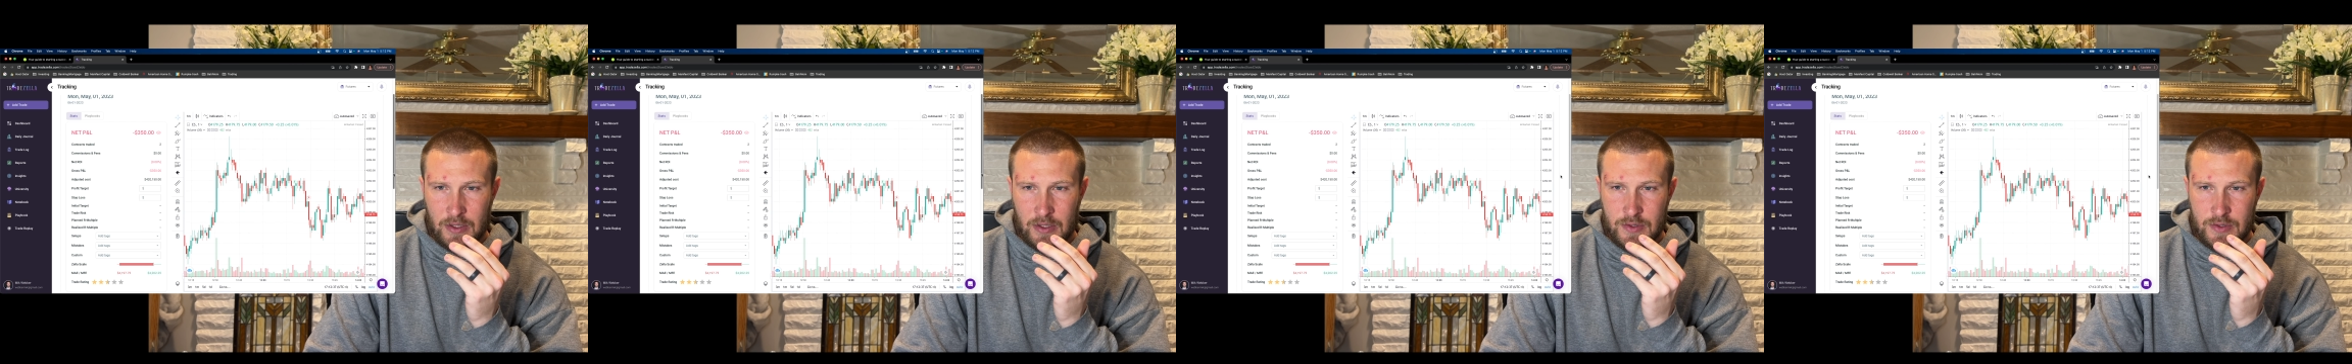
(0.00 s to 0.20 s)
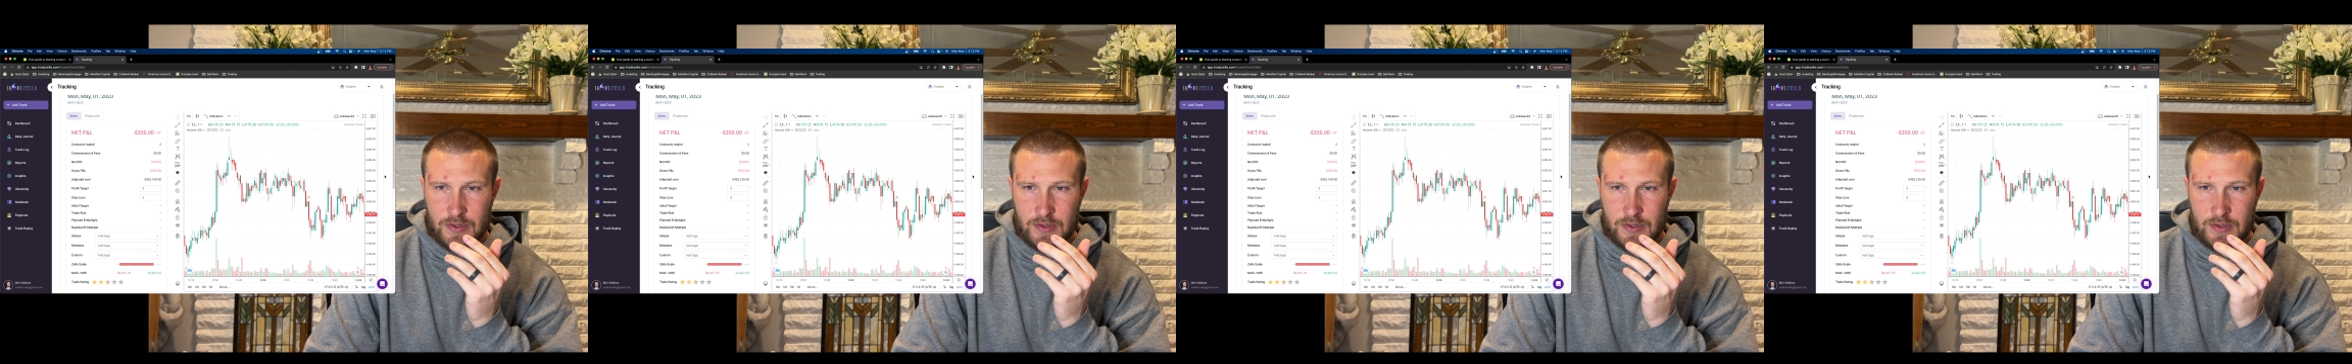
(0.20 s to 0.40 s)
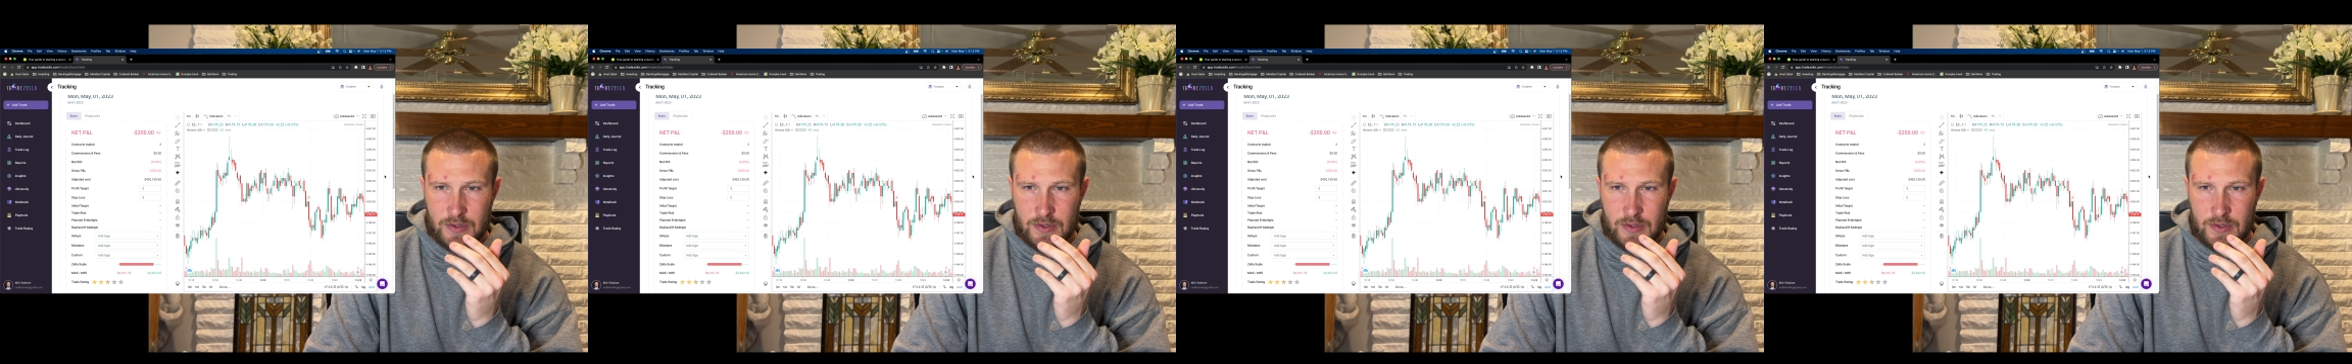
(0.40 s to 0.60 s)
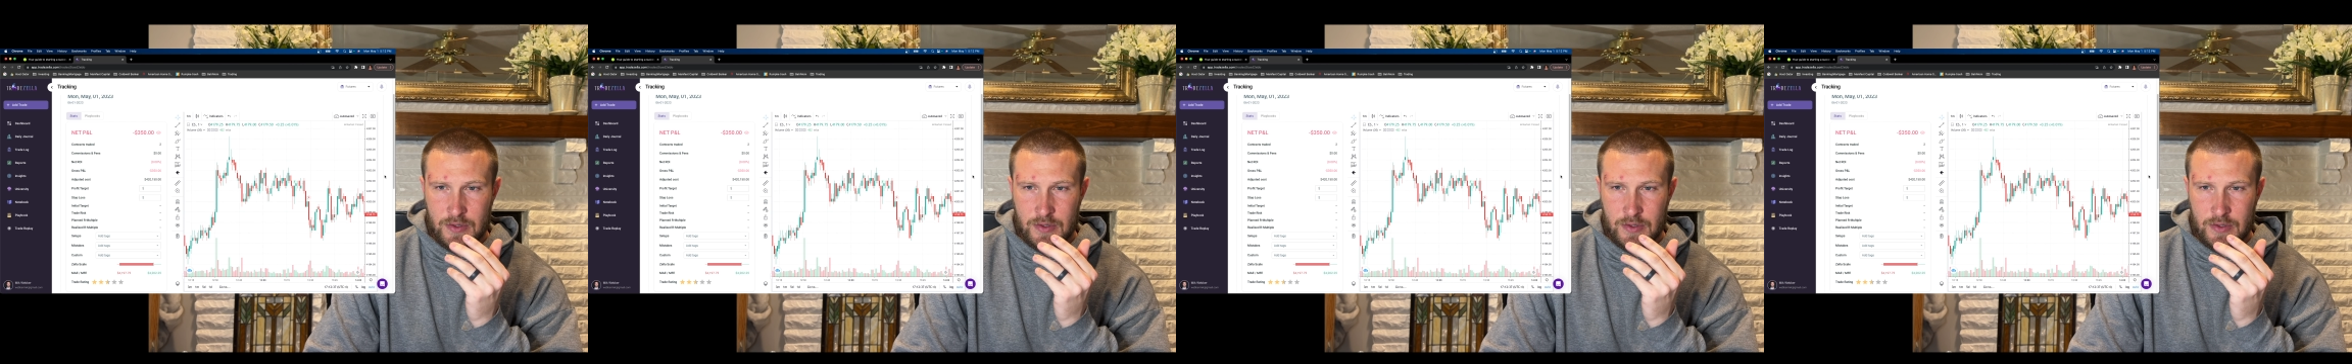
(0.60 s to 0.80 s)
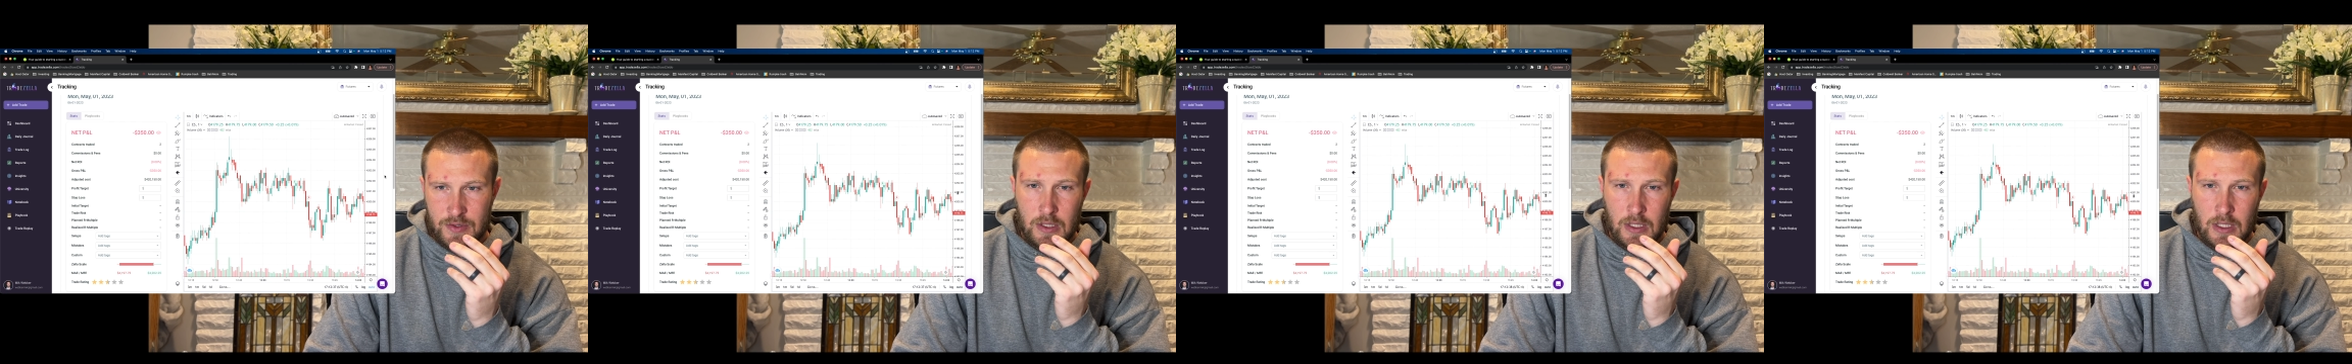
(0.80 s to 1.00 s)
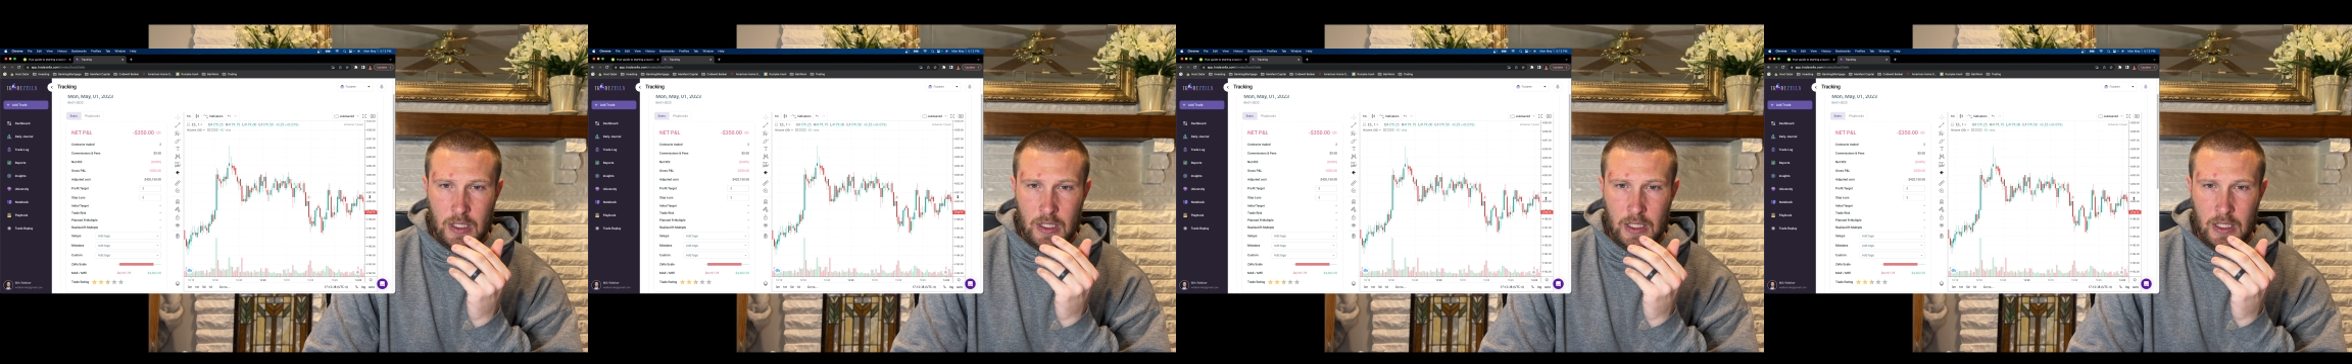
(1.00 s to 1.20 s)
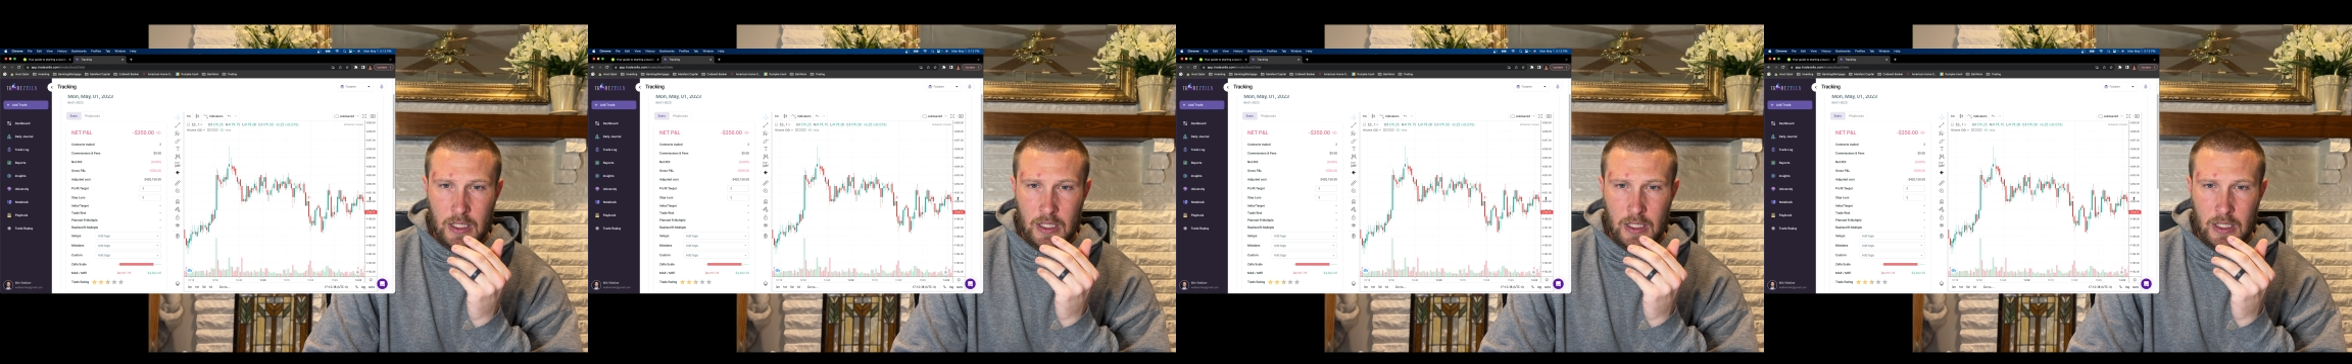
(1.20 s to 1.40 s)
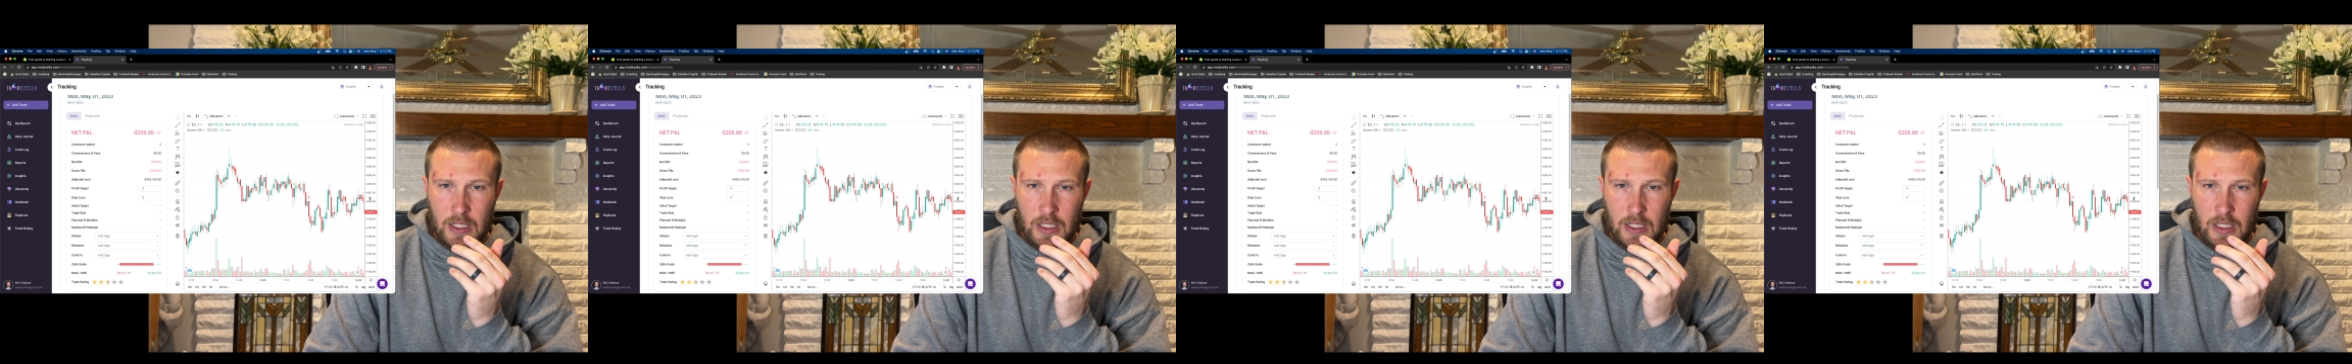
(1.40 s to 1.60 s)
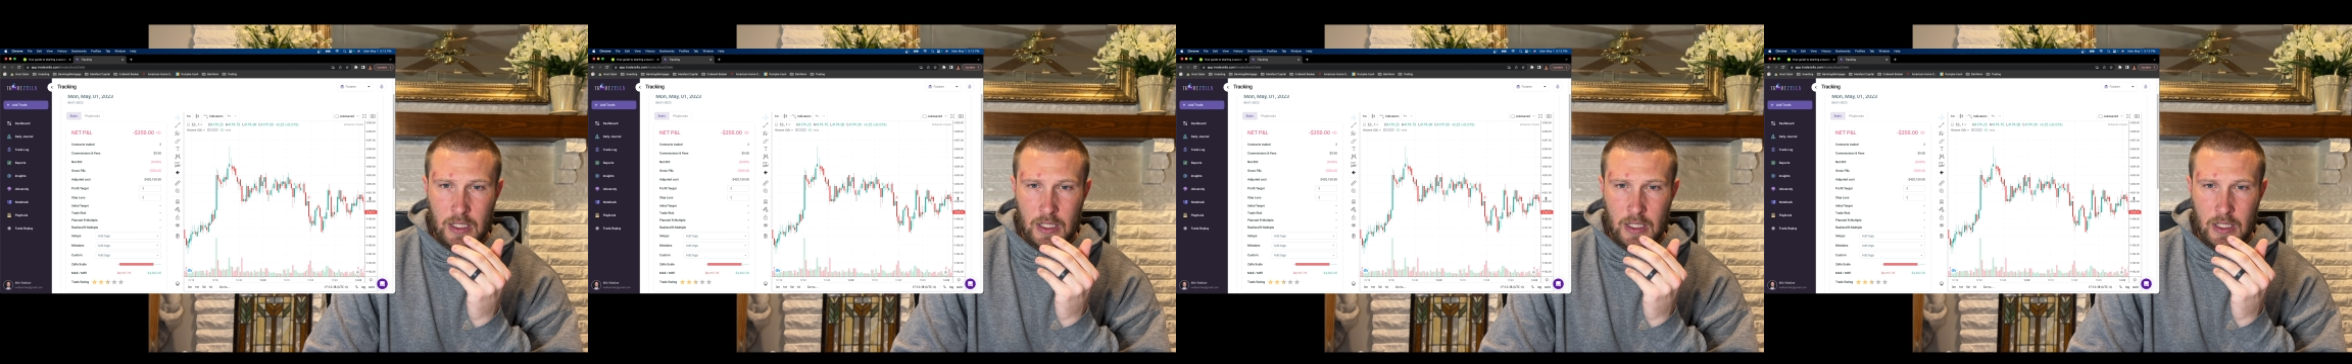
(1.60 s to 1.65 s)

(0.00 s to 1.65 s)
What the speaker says: So what